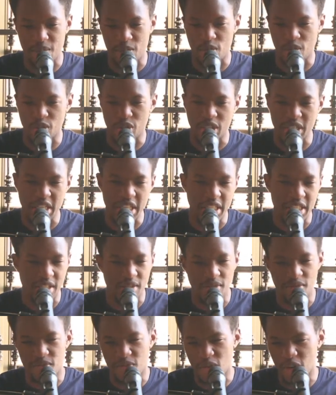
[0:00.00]

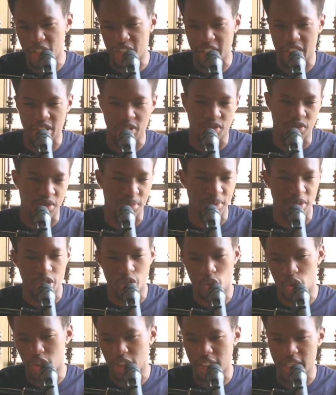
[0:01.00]
contradicting voices from the
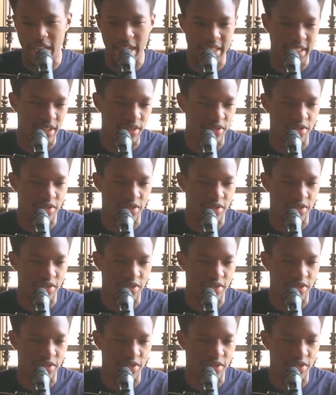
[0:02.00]
society,